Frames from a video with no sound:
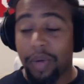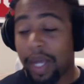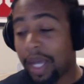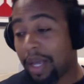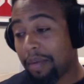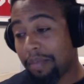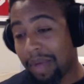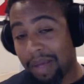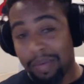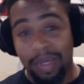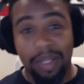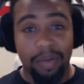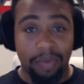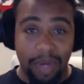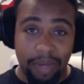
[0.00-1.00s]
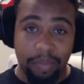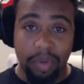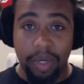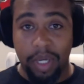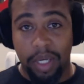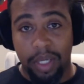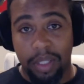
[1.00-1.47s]
and maybe the red
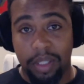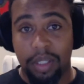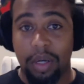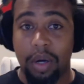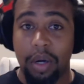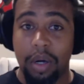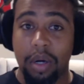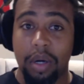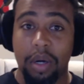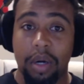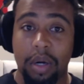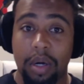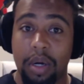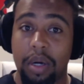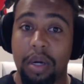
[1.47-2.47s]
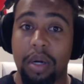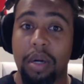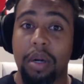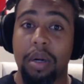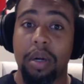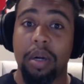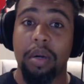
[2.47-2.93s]
brands
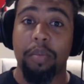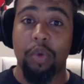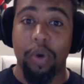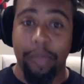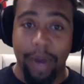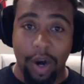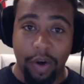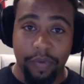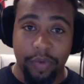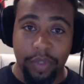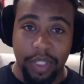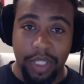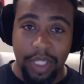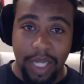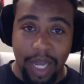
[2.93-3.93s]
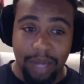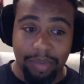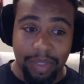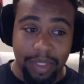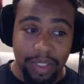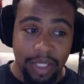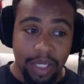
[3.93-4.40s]
are more powerful than the
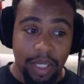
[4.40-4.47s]
goblins.